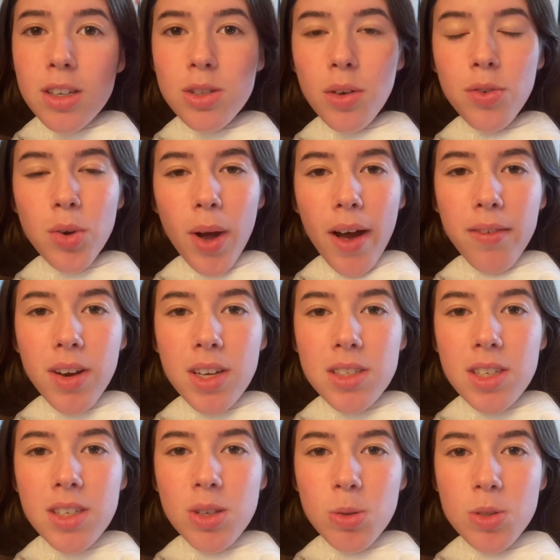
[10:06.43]
So if you have
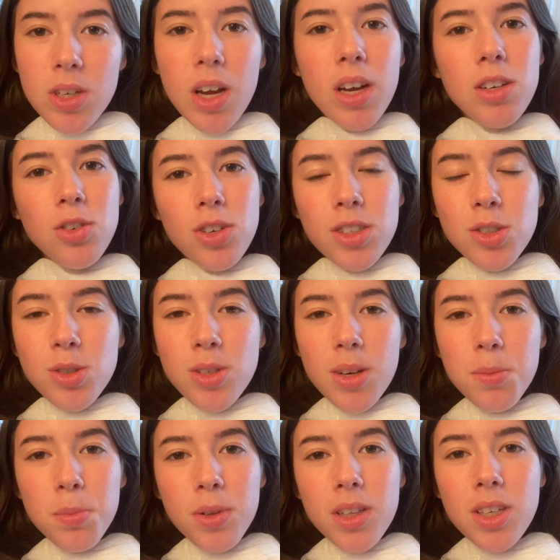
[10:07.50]
not seen those yet and you're
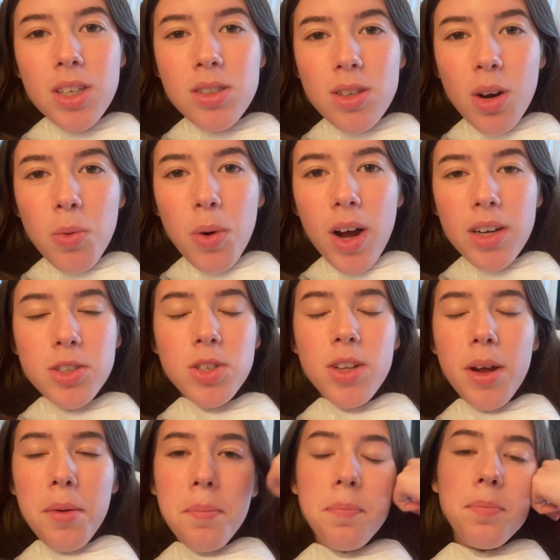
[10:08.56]
interested, please go watch
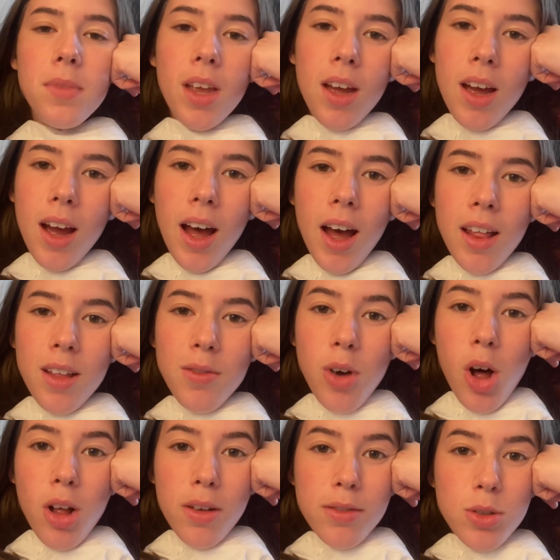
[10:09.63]
them. I love
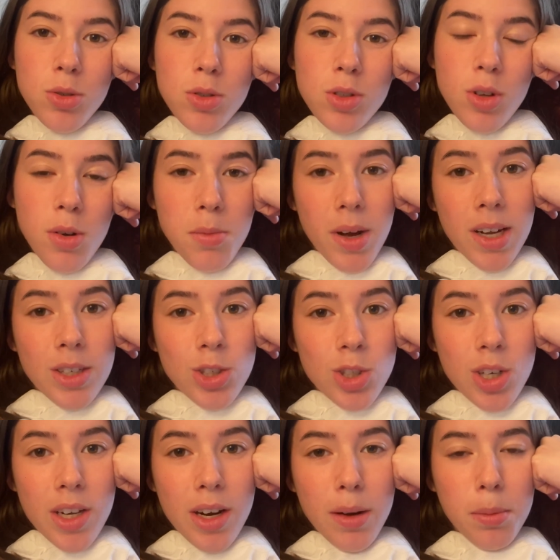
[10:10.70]
all of you so
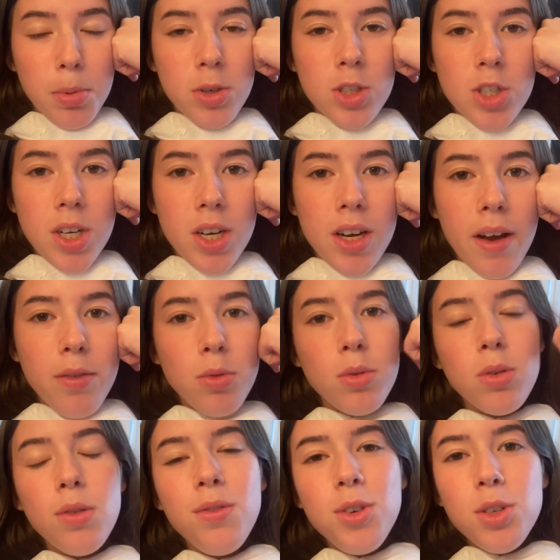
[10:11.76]
much, and I appreciate
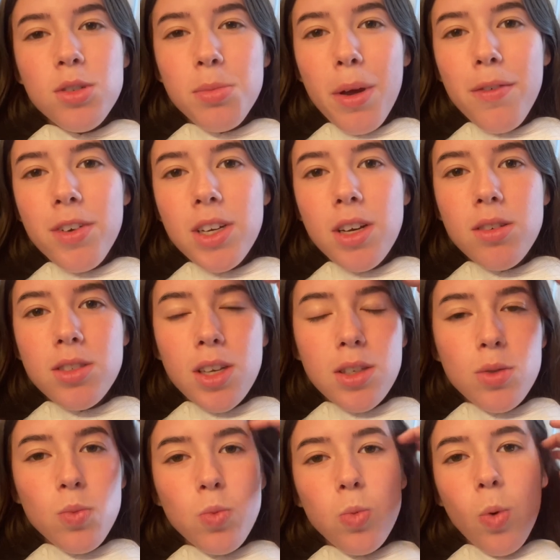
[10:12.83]
everyone who views my videos
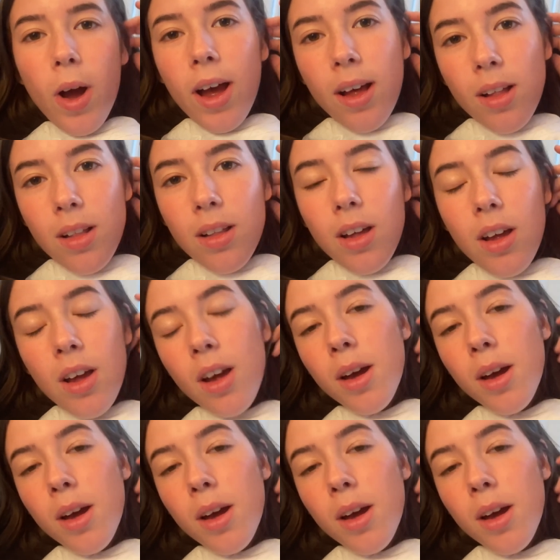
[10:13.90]
as well.